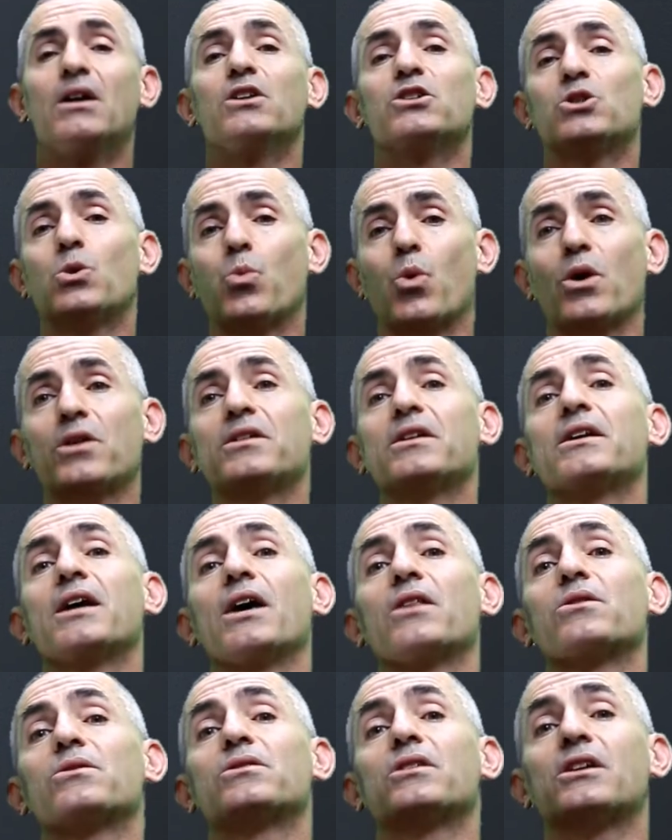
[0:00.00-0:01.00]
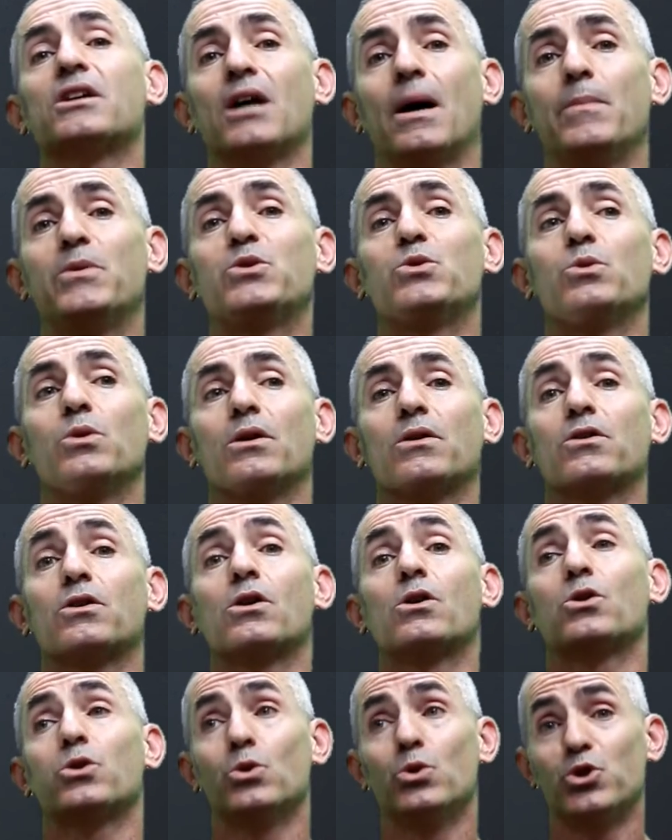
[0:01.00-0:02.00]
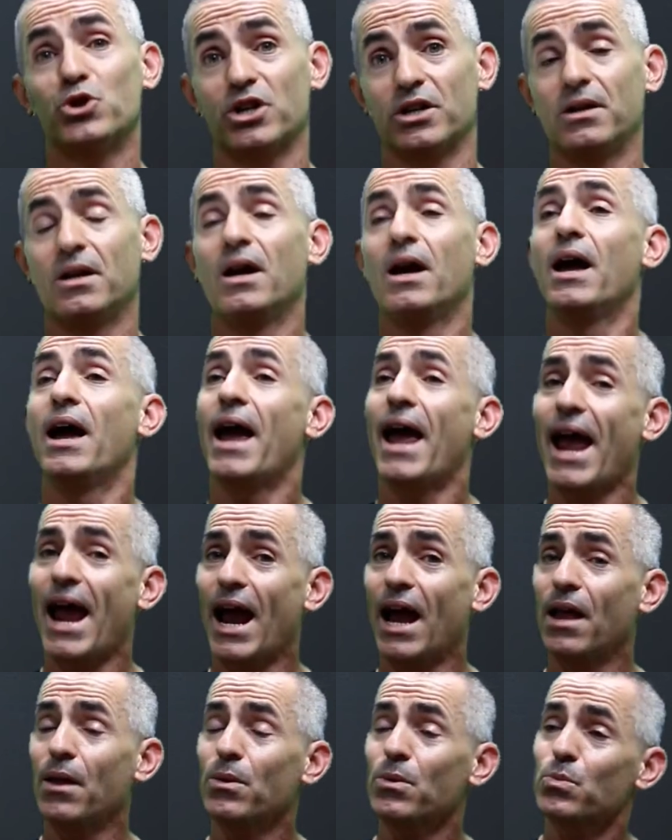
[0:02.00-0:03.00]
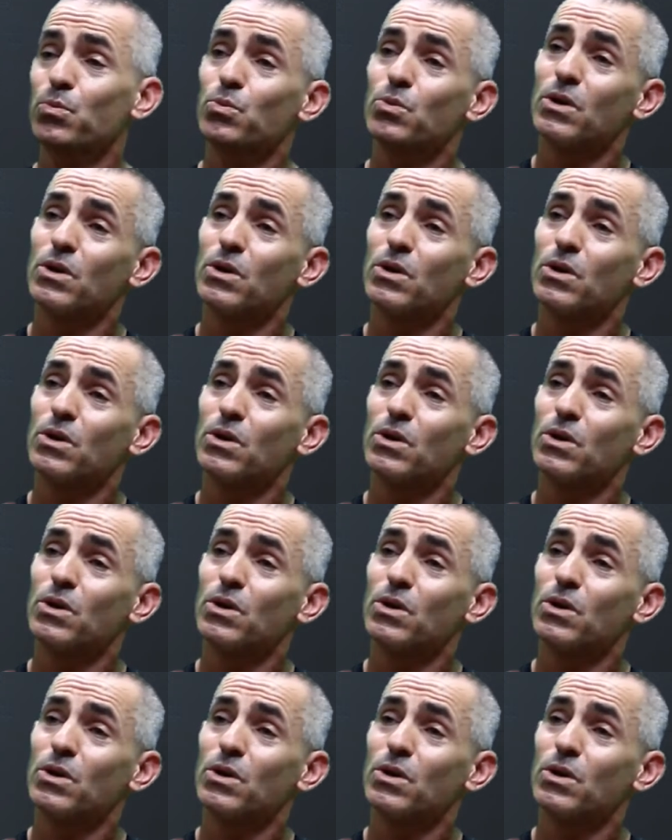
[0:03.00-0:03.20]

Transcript: to work together to come to a conclusion. And